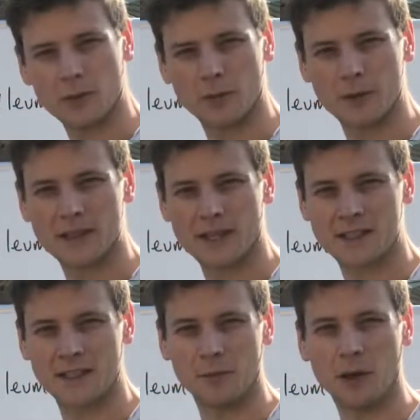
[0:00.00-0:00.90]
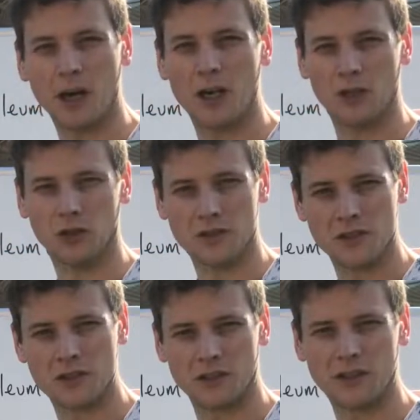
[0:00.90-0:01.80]
and potassium
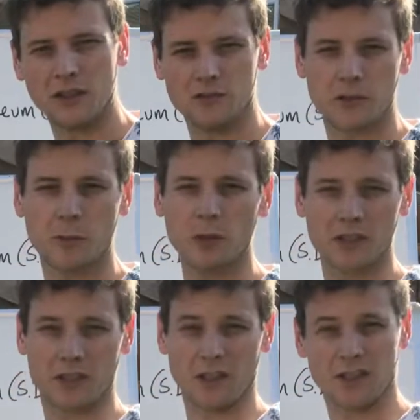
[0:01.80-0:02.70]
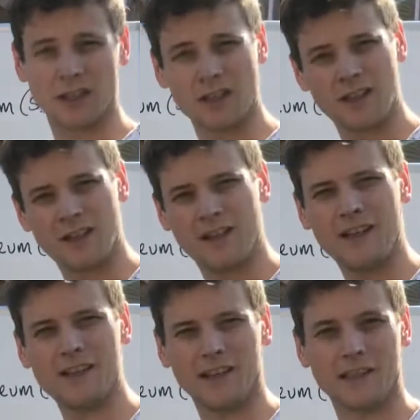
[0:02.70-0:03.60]
ions, and in your responses in
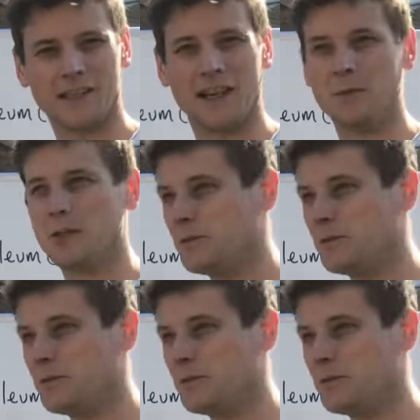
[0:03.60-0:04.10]
the exams you